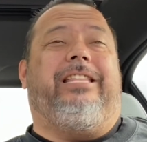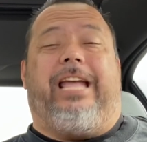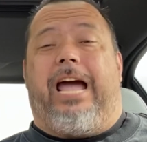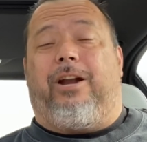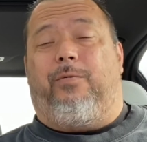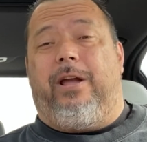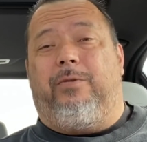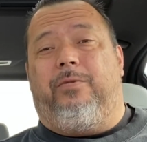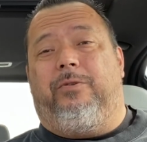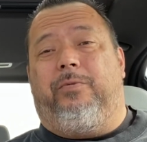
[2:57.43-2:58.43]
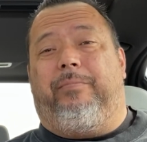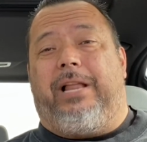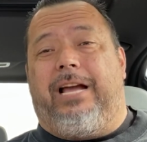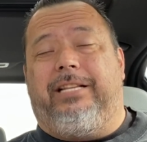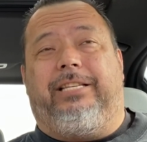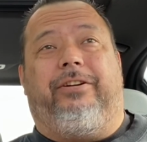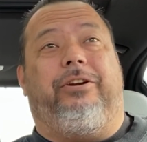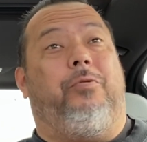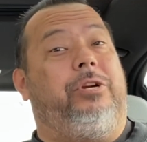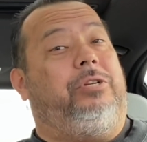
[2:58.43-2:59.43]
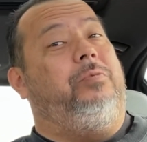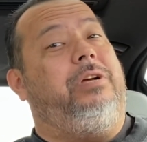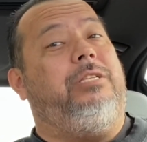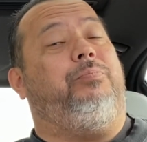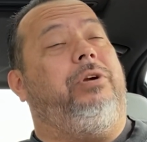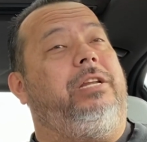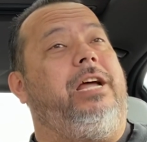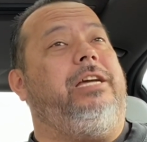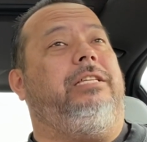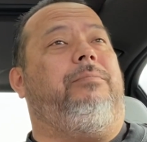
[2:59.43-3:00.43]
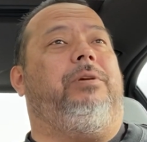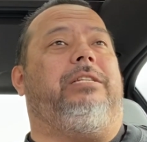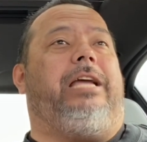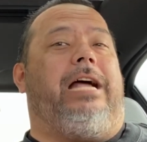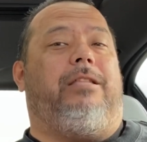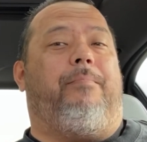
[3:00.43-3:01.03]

They had a red one with black interior, which was pretty nice because it had the